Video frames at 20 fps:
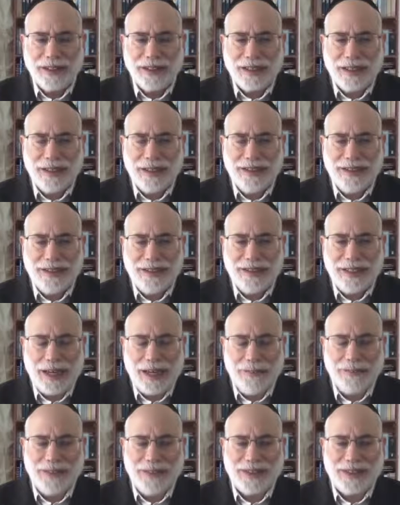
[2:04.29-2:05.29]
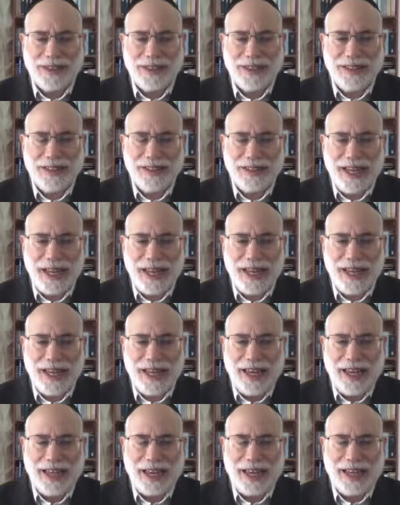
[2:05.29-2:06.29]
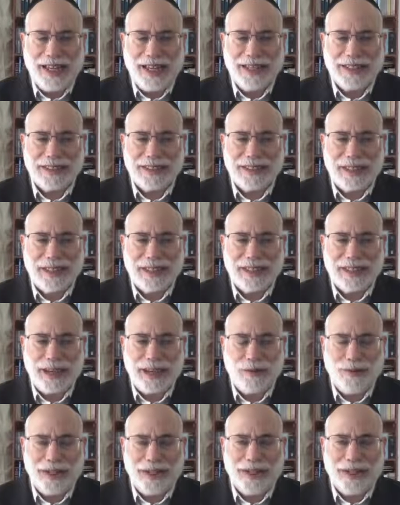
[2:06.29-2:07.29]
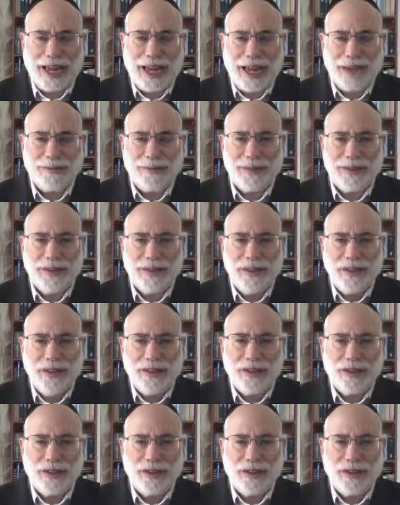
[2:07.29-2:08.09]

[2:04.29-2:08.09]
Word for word: condemns the day as uh, that when it happened,